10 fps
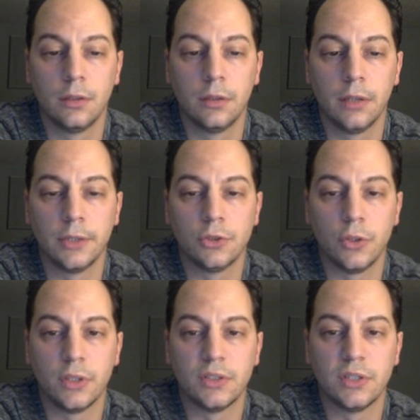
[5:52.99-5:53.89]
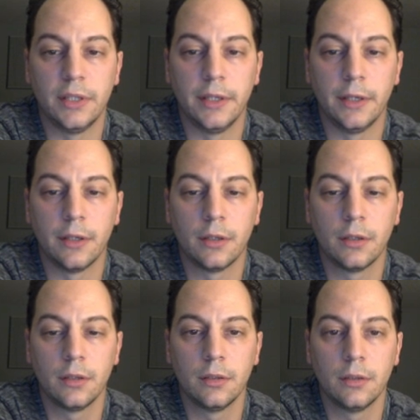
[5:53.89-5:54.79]
as you can see here,
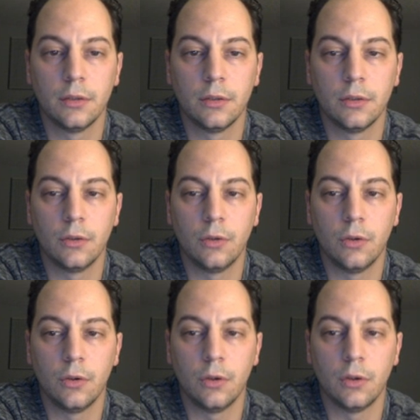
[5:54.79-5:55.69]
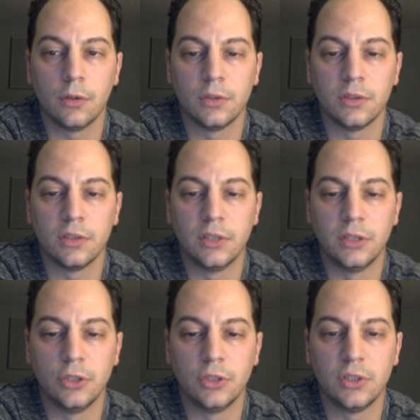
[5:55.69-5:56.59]
all
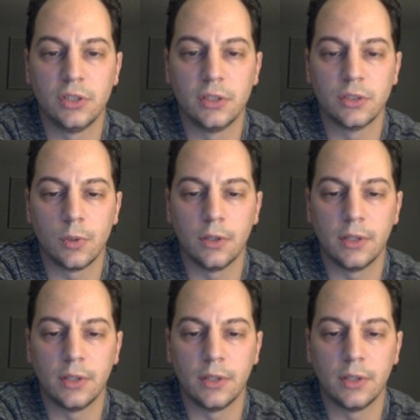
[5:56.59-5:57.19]
CGC as well.